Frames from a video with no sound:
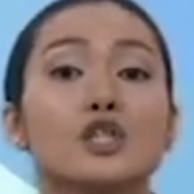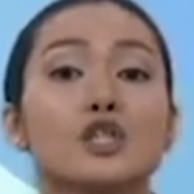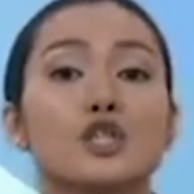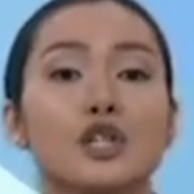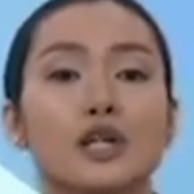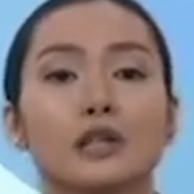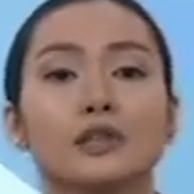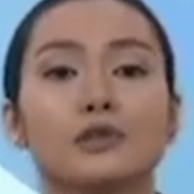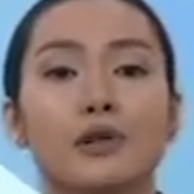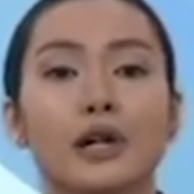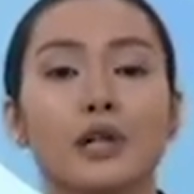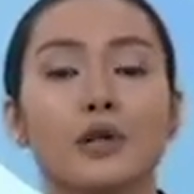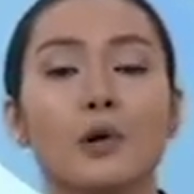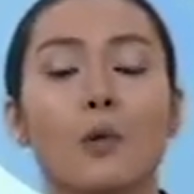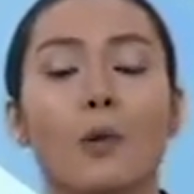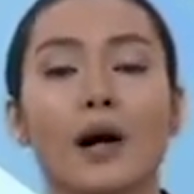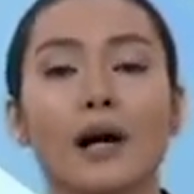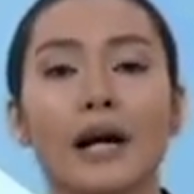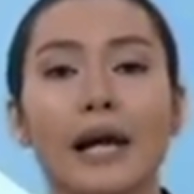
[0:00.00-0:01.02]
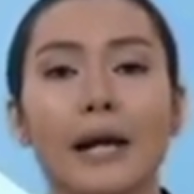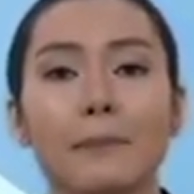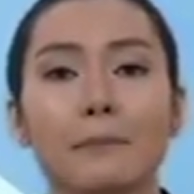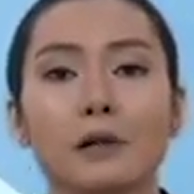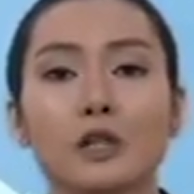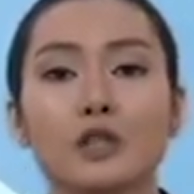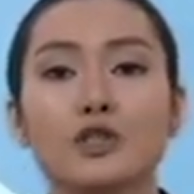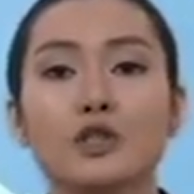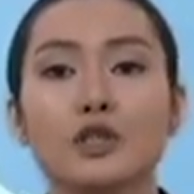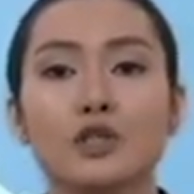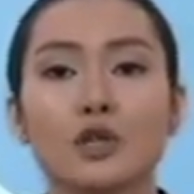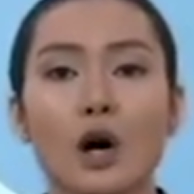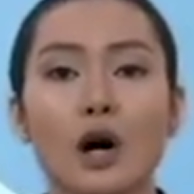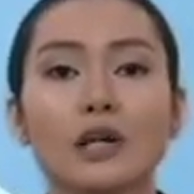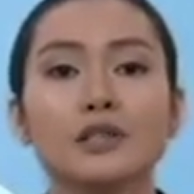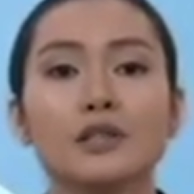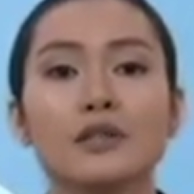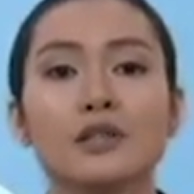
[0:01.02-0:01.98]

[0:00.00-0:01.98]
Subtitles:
Children who are able to talk